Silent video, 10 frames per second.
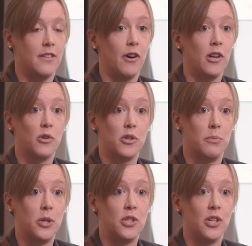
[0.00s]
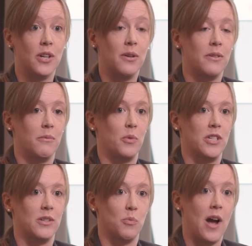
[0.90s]
Defined contribution,
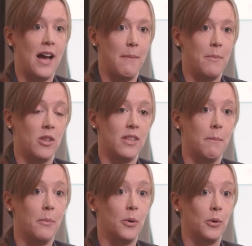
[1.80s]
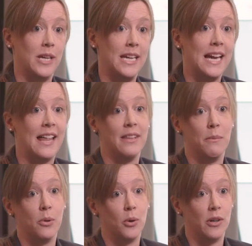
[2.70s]
which is where both the employee and
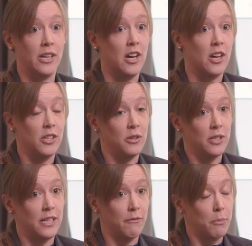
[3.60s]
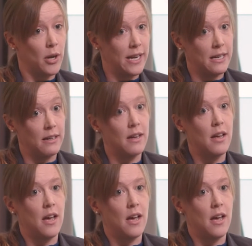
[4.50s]
the employer usually have put in